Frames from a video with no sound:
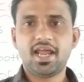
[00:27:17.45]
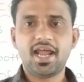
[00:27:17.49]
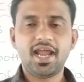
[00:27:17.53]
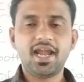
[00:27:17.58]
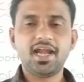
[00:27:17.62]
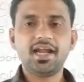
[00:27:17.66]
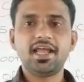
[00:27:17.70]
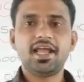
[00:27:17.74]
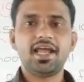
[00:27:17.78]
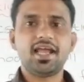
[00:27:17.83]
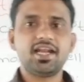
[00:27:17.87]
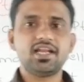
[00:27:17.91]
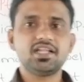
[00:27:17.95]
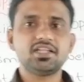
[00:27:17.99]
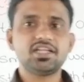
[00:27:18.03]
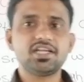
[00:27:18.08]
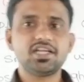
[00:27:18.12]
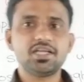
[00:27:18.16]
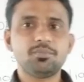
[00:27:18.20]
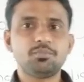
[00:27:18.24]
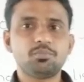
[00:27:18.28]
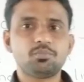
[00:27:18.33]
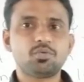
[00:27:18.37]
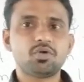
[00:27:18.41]
And
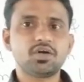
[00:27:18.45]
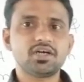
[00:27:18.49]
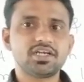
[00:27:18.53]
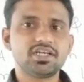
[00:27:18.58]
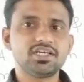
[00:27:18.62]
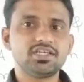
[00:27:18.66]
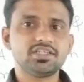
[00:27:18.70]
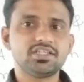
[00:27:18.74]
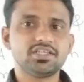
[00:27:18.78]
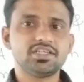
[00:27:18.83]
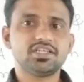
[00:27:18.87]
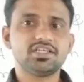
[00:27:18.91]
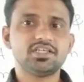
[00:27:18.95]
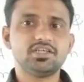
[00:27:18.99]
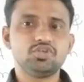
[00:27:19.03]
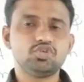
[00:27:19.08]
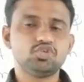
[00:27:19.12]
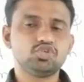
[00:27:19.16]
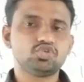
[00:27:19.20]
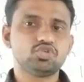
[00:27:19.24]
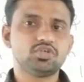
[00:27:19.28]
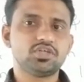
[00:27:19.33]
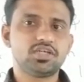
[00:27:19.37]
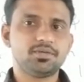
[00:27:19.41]
another important thing that
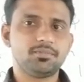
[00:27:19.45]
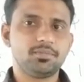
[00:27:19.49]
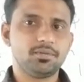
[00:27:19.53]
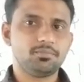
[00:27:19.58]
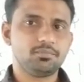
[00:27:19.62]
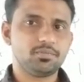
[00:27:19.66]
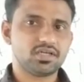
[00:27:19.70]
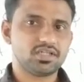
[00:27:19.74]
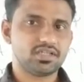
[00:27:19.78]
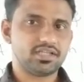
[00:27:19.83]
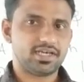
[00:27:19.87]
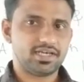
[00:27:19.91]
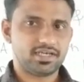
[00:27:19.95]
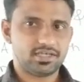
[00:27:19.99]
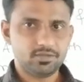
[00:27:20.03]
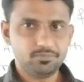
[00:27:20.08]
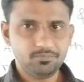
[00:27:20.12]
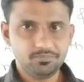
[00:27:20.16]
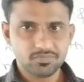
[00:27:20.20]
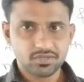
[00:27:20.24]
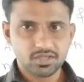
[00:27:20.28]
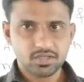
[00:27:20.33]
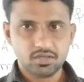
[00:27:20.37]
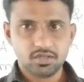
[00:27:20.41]
you should remember that
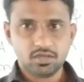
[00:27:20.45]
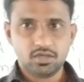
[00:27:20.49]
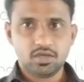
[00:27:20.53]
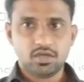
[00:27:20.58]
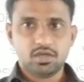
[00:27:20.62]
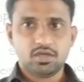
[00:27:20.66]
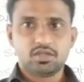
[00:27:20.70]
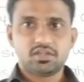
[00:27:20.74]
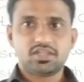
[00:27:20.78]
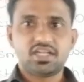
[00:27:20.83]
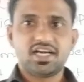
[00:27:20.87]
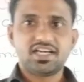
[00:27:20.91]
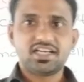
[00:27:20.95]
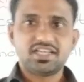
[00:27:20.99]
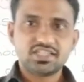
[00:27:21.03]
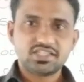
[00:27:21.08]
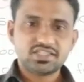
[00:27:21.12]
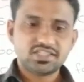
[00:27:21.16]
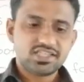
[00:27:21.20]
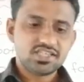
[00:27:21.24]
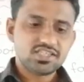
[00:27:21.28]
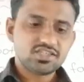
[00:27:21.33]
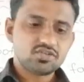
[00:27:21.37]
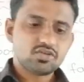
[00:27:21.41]
the
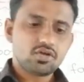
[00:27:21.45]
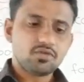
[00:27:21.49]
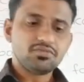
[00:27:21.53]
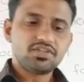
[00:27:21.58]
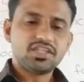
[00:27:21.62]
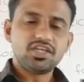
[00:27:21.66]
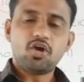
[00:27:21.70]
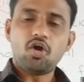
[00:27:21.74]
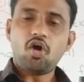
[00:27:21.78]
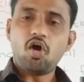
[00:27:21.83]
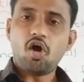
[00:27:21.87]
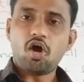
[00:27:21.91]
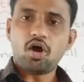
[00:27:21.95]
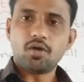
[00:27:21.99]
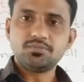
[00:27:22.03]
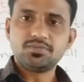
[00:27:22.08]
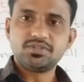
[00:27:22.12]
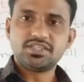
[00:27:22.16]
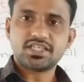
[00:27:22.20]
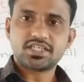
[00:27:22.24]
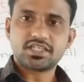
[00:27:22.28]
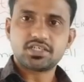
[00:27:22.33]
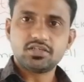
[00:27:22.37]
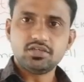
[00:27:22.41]
distance of the
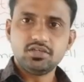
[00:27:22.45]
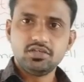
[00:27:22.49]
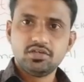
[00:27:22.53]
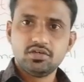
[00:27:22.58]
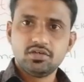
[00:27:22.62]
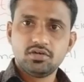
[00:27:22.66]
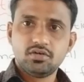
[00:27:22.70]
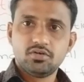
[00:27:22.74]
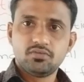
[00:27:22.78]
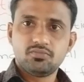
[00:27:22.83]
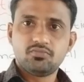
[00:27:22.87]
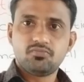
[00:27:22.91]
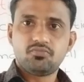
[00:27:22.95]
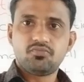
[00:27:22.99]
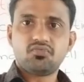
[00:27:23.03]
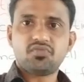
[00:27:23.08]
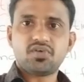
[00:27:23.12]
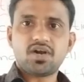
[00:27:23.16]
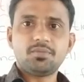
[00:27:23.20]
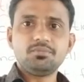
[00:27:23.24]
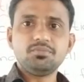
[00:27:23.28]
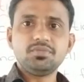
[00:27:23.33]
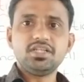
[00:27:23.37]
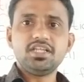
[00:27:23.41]
object
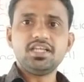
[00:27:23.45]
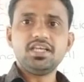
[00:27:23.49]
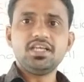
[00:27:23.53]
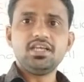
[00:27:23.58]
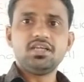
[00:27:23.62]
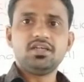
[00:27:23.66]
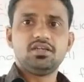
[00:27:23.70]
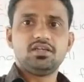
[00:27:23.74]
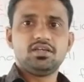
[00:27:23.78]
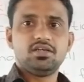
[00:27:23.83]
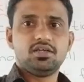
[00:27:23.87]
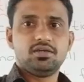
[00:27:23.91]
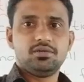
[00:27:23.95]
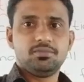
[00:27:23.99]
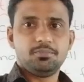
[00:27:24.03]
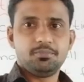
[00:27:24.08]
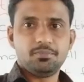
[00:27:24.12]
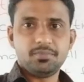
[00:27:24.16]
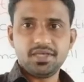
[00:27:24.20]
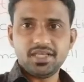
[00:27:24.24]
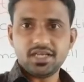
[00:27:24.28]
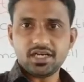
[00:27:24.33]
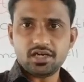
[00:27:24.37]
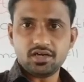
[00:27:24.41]
from the
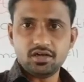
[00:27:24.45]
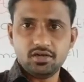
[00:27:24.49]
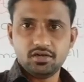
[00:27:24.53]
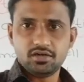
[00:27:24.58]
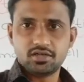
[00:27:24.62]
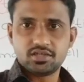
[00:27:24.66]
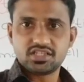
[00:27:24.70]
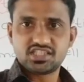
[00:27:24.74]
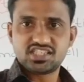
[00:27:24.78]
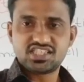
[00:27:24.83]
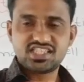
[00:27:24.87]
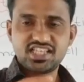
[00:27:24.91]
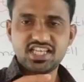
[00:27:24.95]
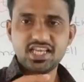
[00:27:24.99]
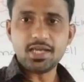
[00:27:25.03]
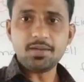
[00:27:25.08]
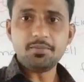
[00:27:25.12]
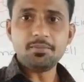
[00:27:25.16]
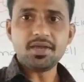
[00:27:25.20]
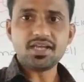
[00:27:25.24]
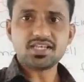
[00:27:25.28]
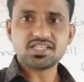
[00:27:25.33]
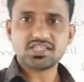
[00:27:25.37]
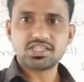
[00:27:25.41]
mirror
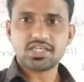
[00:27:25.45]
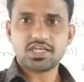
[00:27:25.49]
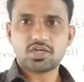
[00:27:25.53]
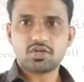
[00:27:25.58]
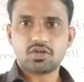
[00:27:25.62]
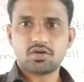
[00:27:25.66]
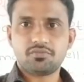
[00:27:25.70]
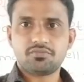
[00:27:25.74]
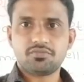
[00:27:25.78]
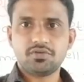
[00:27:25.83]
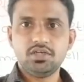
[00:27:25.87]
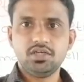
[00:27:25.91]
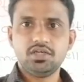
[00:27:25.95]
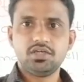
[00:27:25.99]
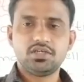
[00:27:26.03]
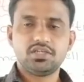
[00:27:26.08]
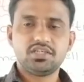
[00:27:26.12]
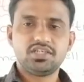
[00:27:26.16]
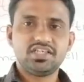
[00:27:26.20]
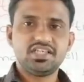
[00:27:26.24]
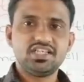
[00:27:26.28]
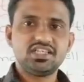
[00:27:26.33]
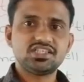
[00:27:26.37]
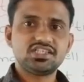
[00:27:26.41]
same as that
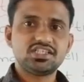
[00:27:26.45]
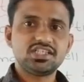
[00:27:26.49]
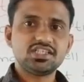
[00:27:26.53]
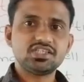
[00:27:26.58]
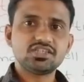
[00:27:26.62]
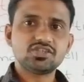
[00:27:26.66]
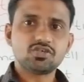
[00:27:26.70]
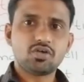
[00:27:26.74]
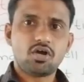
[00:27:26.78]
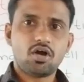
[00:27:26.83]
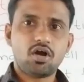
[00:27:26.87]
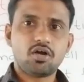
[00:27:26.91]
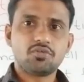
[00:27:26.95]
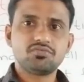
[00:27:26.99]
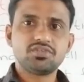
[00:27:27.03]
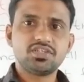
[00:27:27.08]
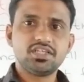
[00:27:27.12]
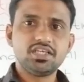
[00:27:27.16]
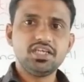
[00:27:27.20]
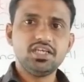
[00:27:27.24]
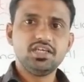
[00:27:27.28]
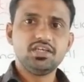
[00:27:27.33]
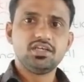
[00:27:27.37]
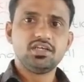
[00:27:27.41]
of distance of
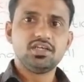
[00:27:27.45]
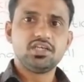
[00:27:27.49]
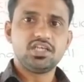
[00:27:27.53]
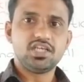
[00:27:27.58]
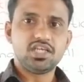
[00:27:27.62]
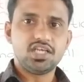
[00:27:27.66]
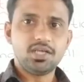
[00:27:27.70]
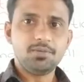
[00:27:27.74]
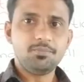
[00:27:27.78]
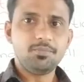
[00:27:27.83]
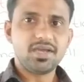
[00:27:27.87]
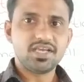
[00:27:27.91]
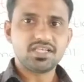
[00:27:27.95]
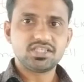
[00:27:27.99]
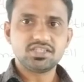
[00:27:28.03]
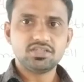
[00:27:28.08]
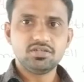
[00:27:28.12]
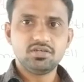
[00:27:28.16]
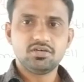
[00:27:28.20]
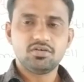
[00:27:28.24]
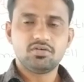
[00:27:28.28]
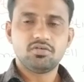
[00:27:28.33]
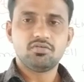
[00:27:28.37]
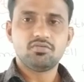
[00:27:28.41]
the
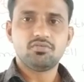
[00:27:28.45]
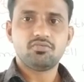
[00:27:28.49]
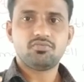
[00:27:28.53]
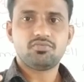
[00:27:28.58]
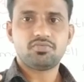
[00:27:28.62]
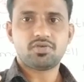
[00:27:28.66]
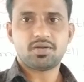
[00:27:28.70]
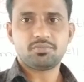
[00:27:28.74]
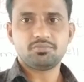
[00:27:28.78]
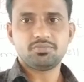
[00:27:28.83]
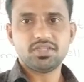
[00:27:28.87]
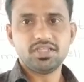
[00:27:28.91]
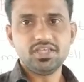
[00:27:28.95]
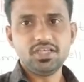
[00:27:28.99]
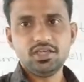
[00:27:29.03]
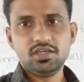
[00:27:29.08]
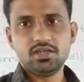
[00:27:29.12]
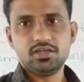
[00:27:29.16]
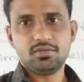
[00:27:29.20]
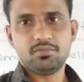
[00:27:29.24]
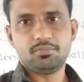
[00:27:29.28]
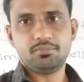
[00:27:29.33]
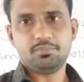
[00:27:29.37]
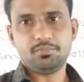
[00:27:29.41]
image from the
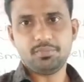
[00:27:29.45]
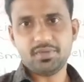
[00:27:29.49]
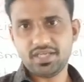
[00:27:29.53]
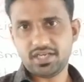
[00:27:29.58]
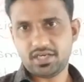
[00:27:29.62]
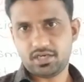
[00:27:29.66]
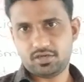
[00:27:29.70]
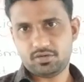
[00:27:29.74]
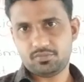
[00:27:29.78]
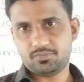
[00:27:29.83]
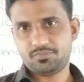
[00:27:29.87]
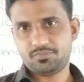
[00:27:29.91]
mirror,